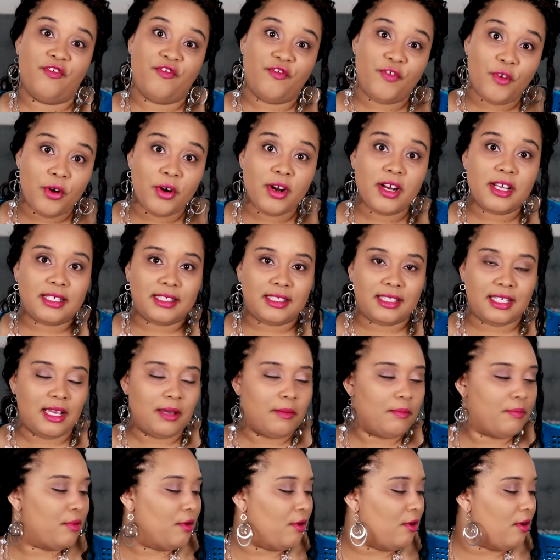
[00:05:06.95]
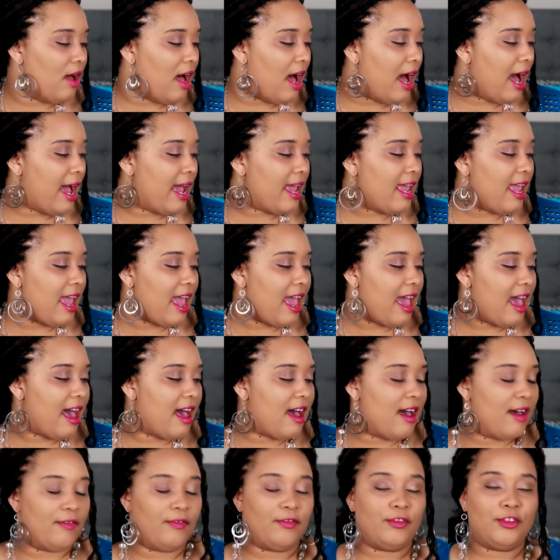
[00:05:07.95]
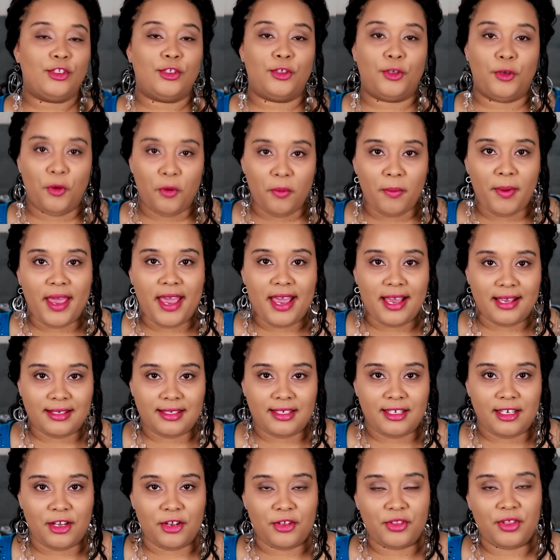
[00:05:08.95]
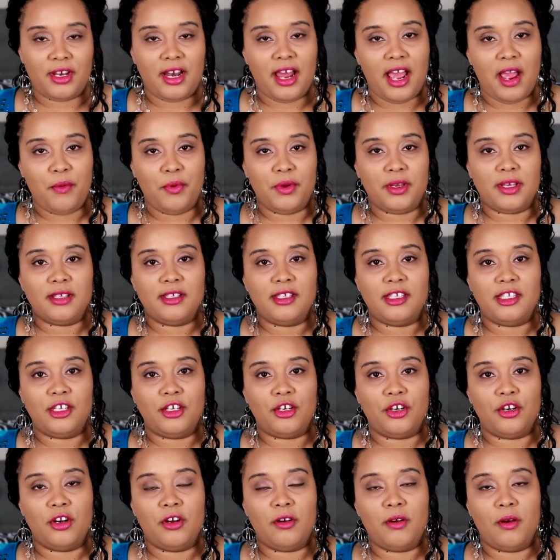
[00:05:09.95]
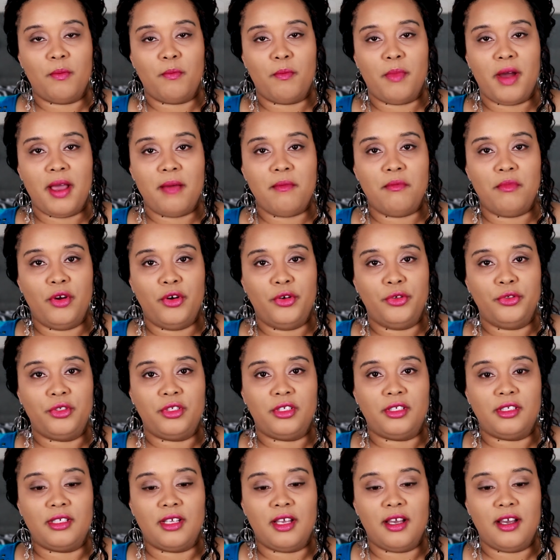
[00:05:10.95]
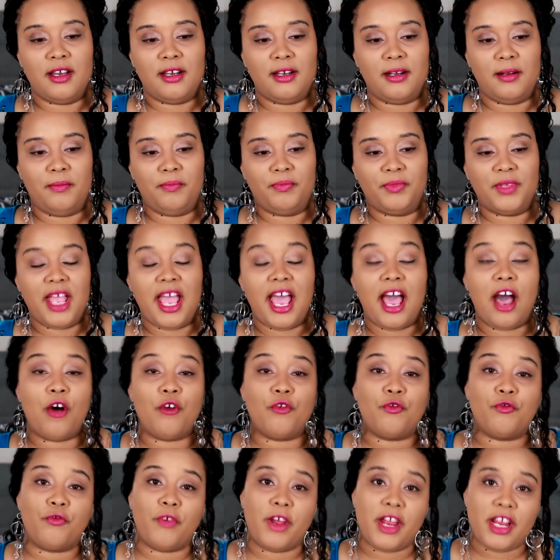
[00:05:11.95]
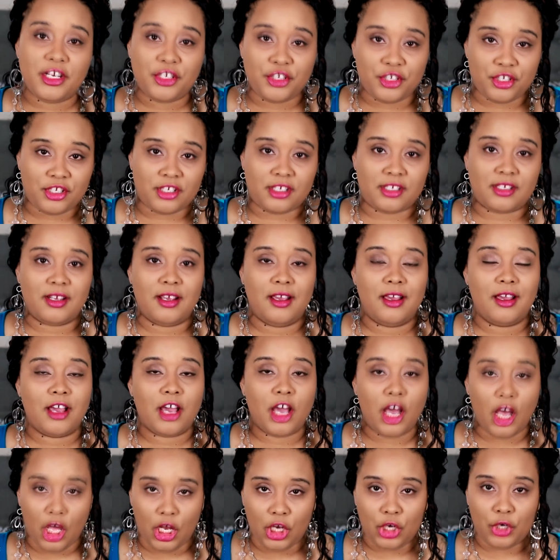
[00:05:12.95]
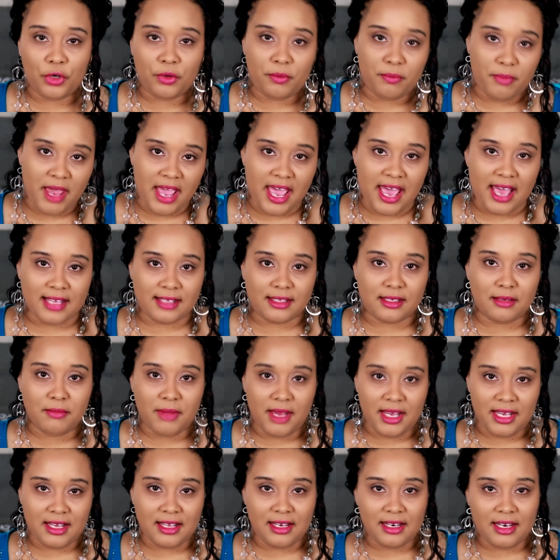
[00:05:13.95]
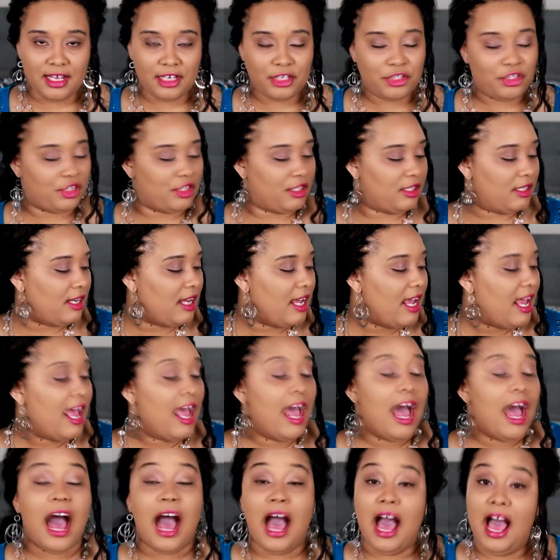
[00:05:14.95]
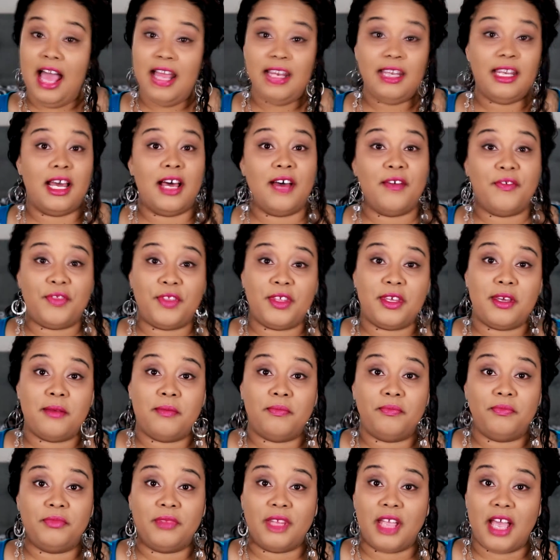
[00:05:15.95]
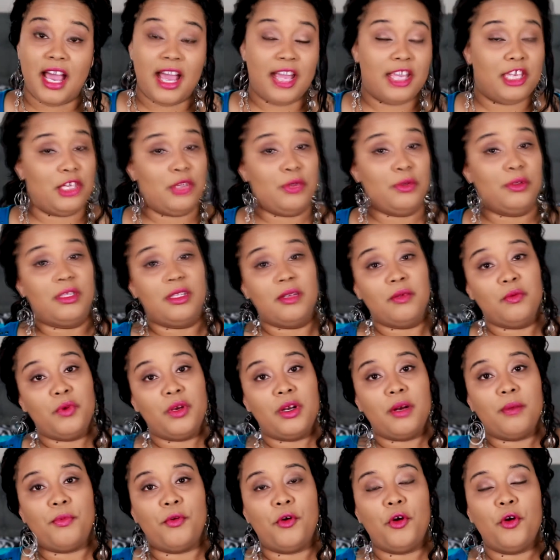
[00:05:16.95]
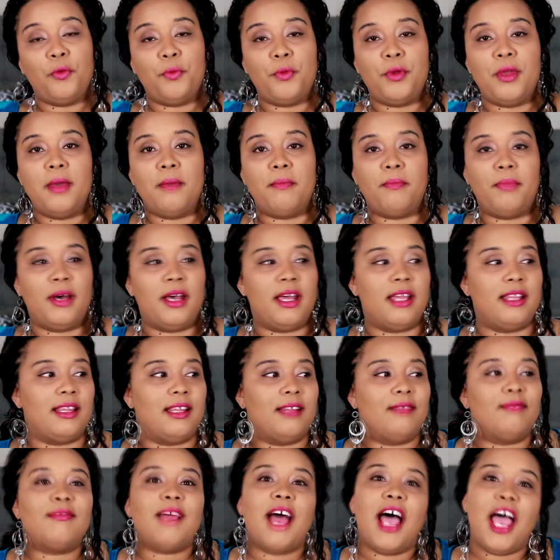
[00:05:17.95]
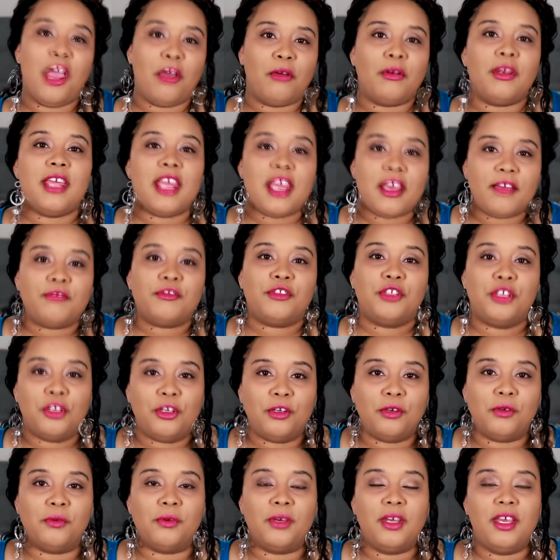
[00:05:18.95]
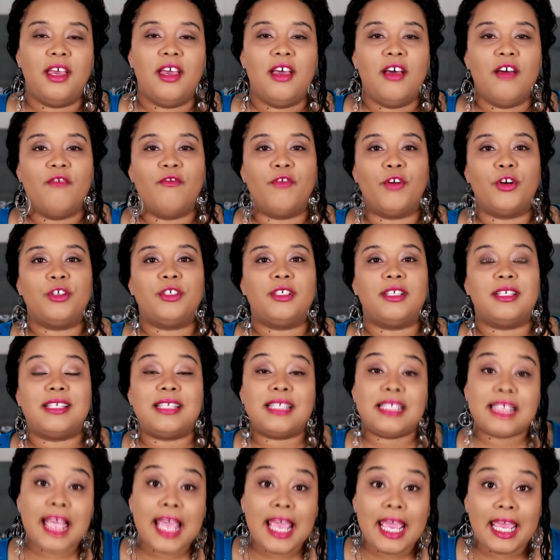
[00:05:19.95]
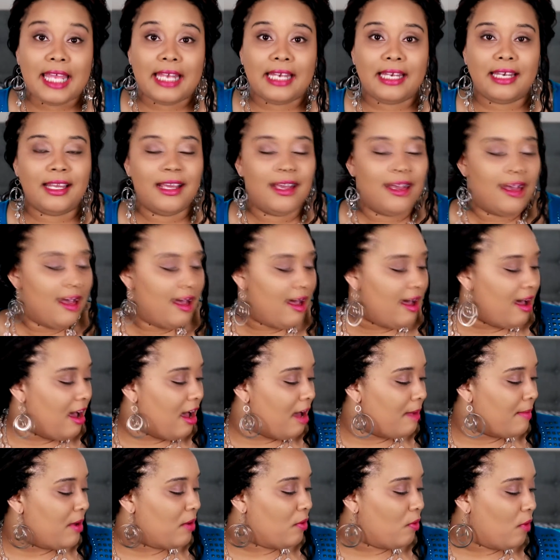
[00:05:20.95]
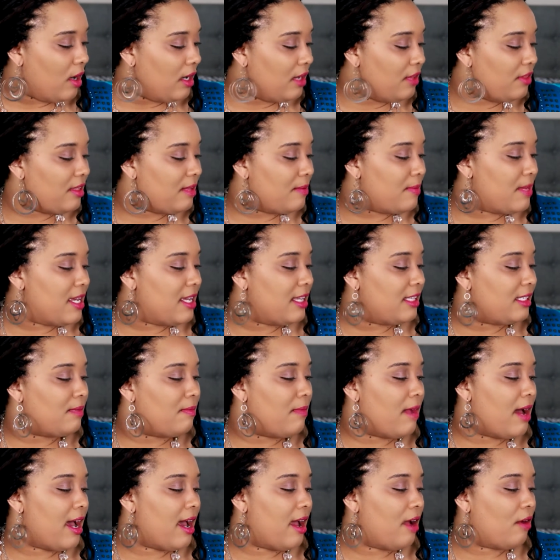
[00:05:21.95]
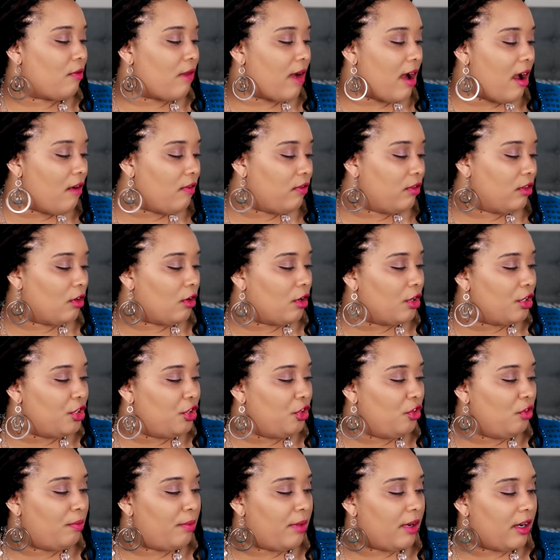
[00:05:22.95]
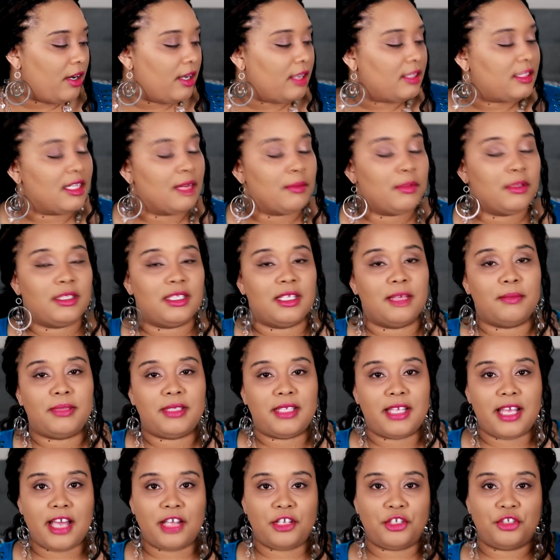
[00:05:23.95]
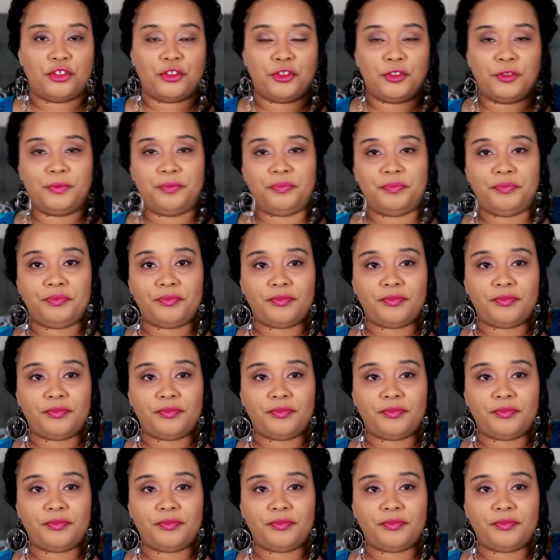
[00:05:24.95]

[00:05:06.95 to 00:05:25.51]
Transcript: For example, I have two bags here that I would consider my most outrageous colored bags in my collection. I love them. I use them when appropriate, but I only have two versus 10. And one of them is my Ralph Lauren Newbury Double Zip Satchel.